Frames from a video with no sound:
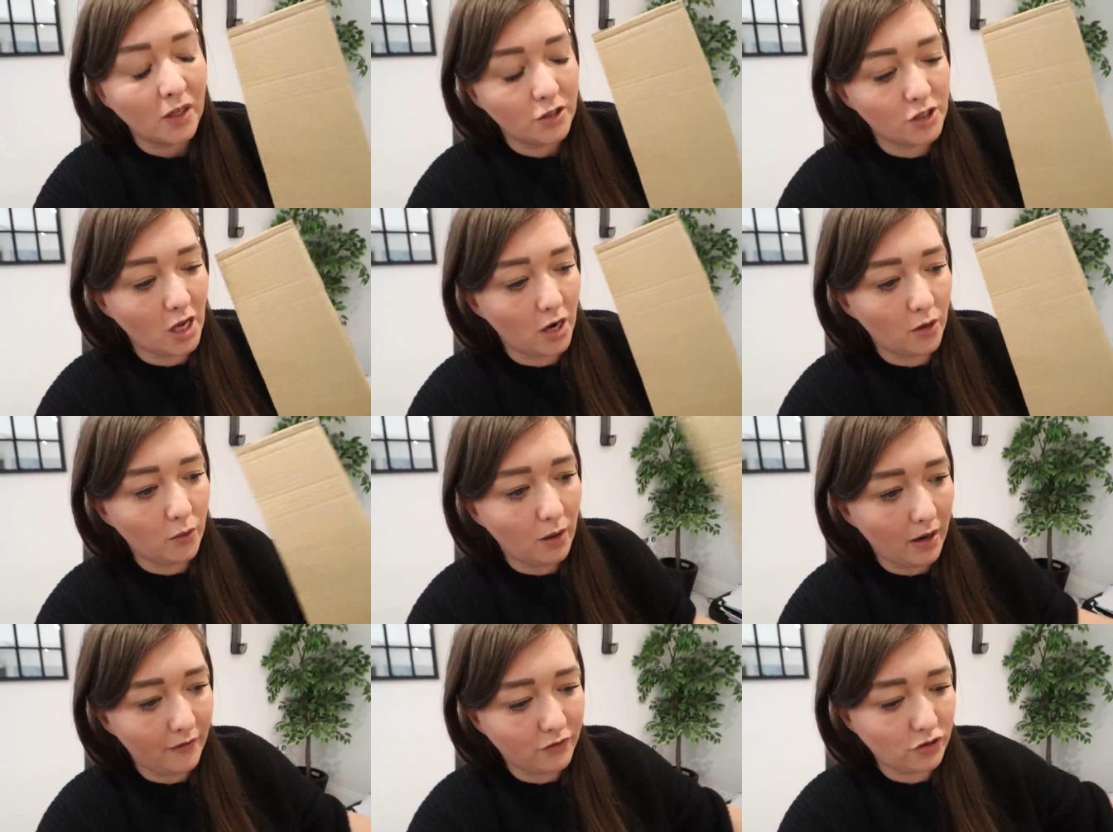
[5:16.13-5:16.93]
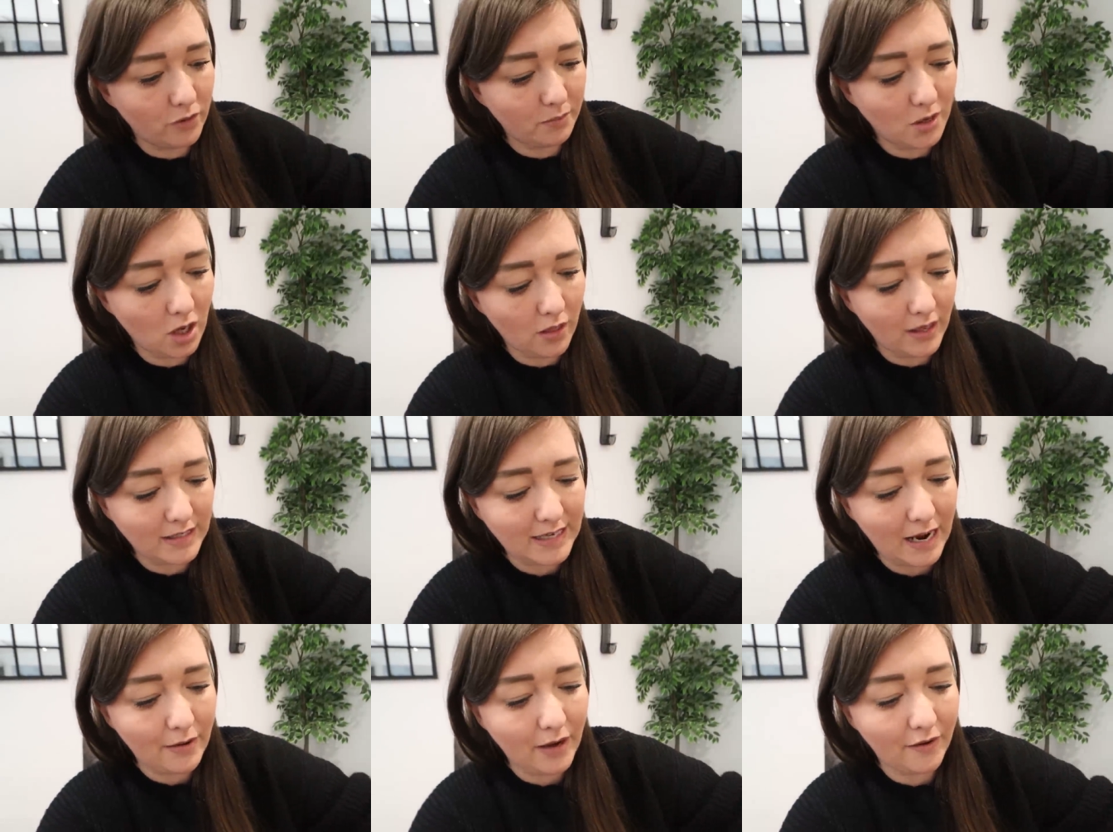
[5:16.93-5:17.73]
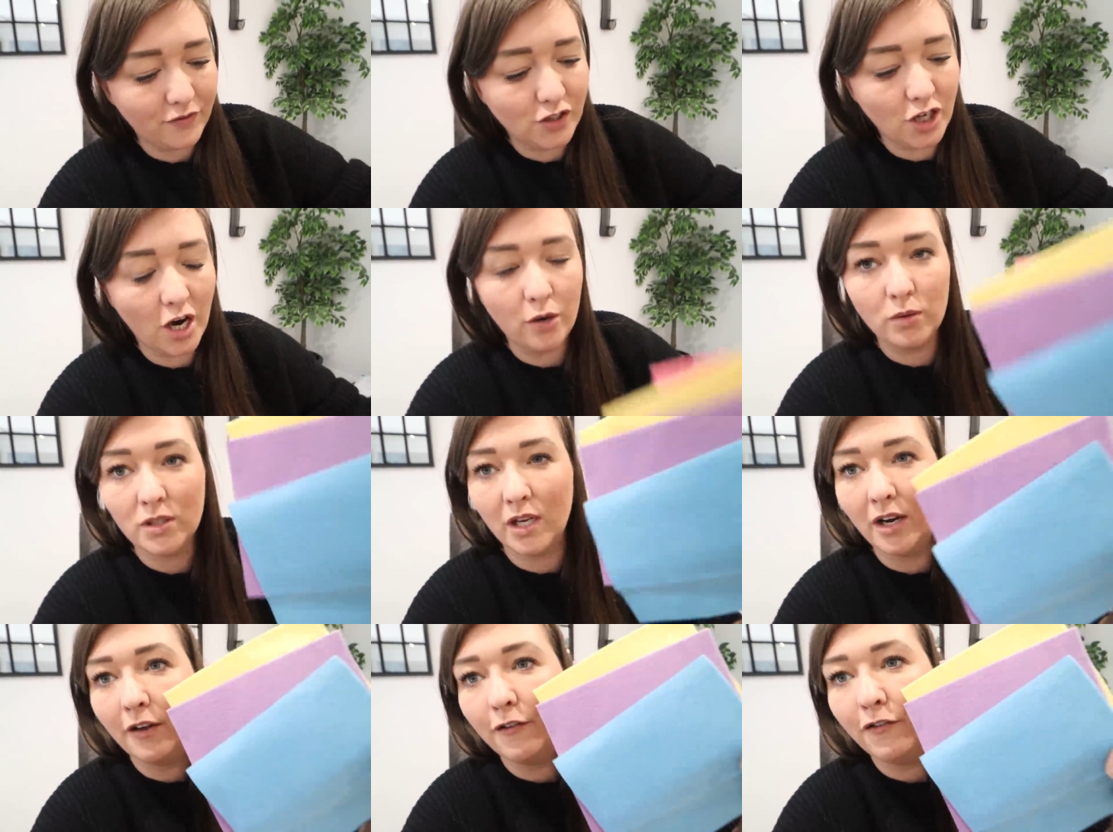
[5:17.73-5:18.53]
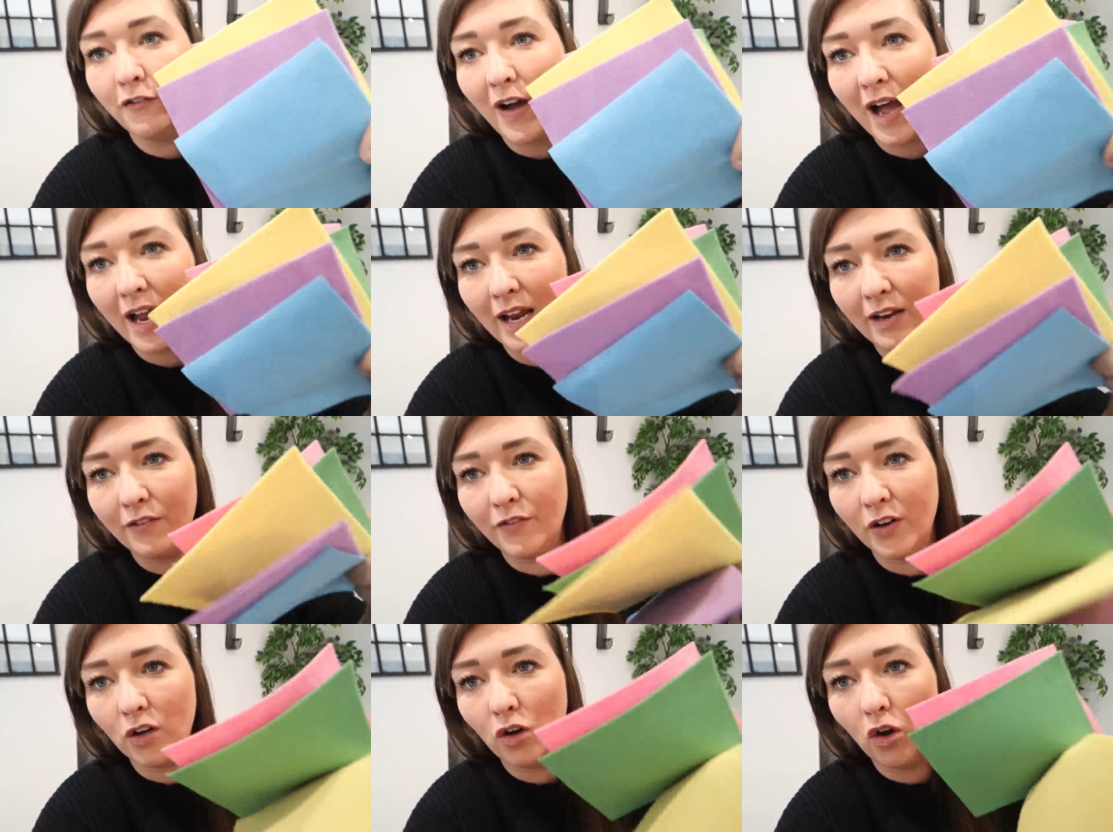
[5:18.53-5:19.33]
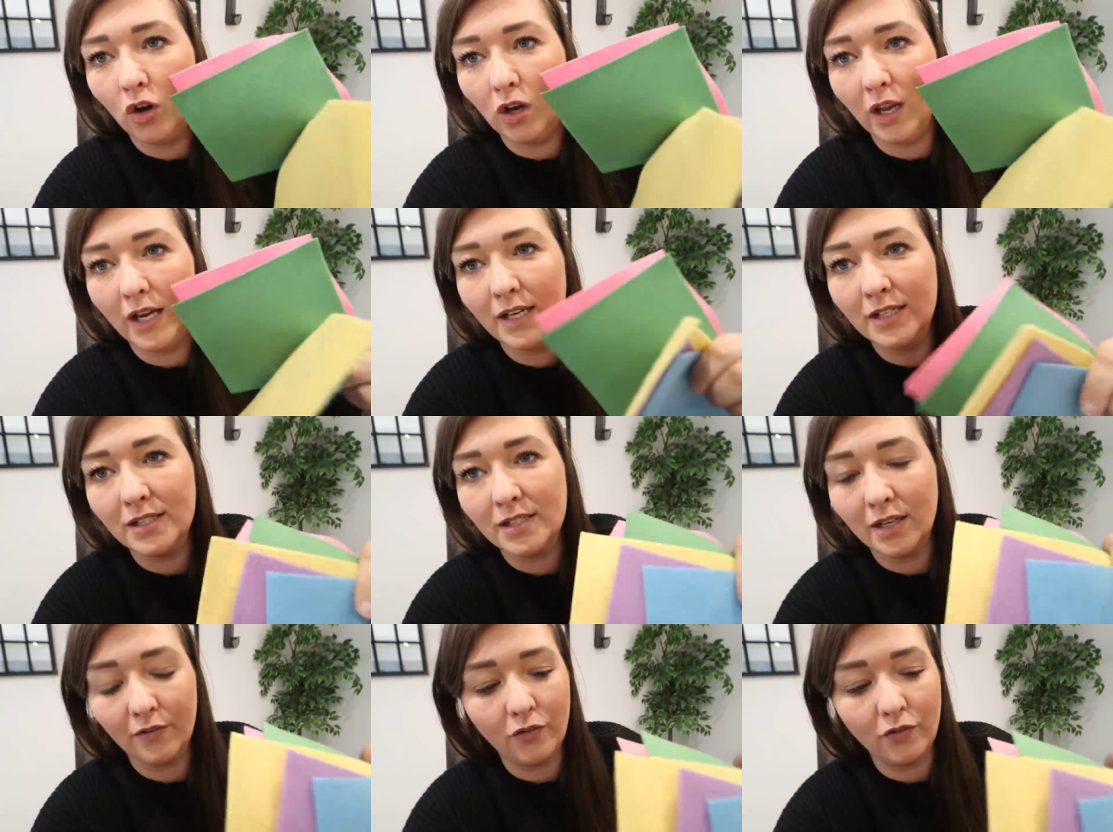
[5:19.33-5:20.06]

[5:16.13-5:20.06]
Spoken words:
So I've trimmed all that down. I've chosen 5 colours.